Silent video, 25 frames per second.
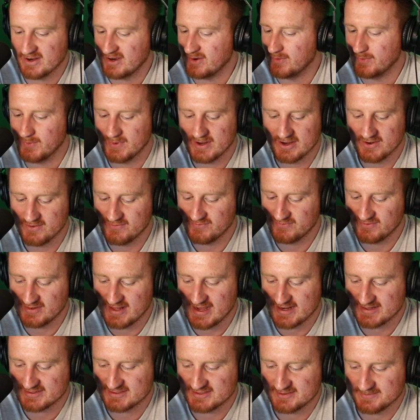A weird
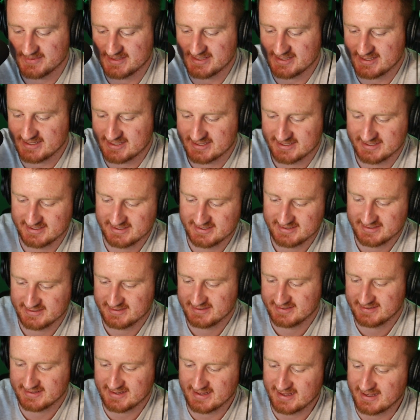flex to be,
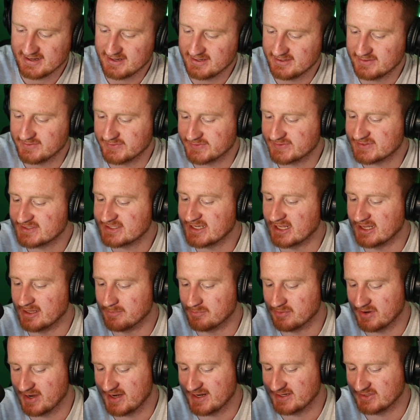
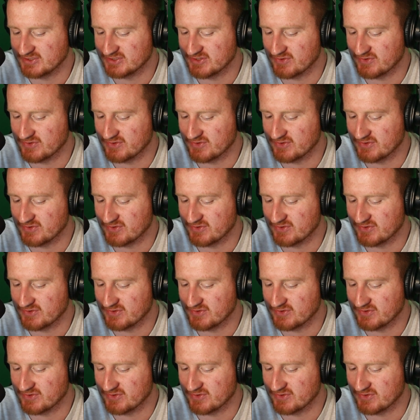celebrating